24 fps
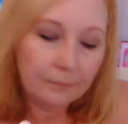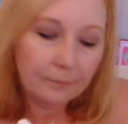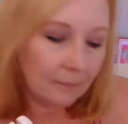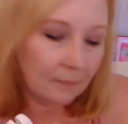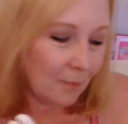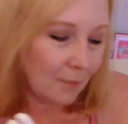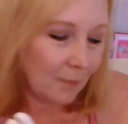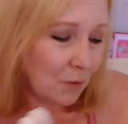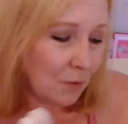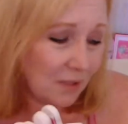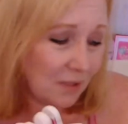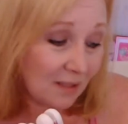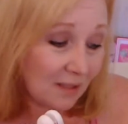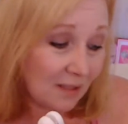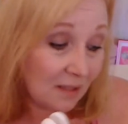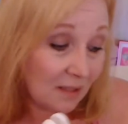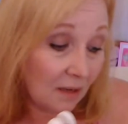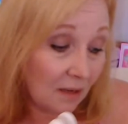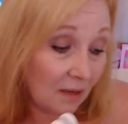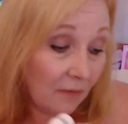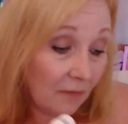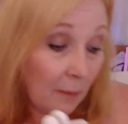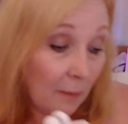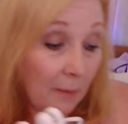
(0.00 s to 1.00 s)
Most of the
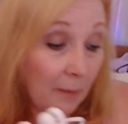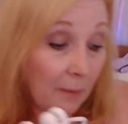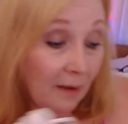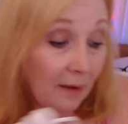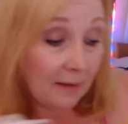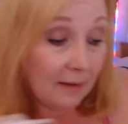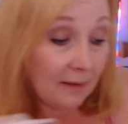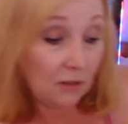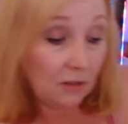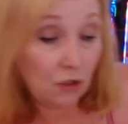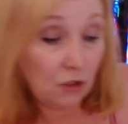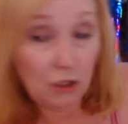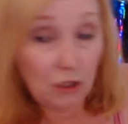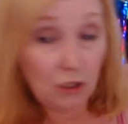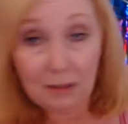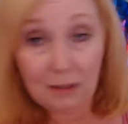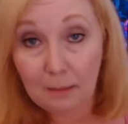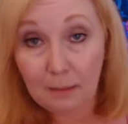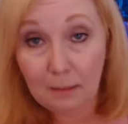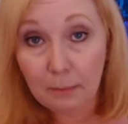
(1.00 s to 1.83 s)
stuff I buy is cheap.